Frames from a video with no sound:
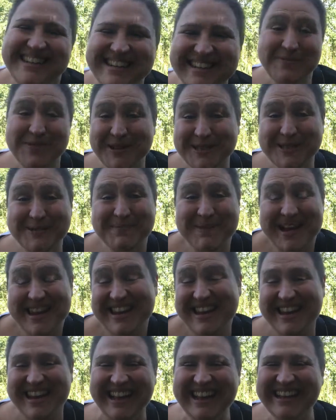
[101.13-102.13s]
What's
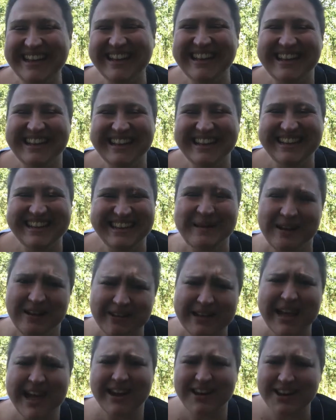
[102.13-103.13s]
better?
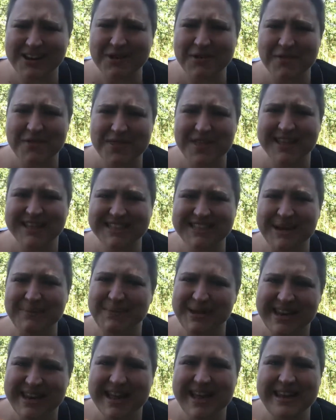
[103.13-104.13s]
Okay, a lot of things are
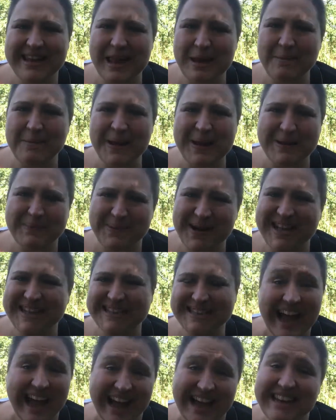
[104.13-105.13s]
better than bad
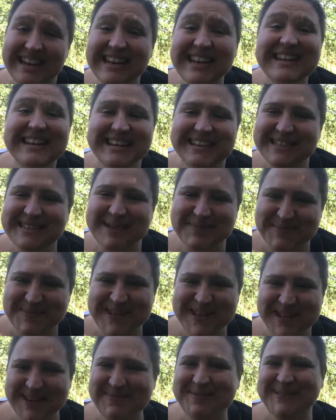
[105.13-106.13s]
puns. I need it
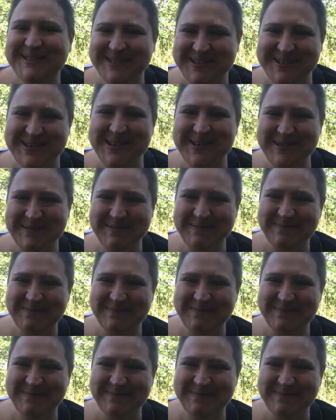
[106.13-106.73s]
sometimes, you know.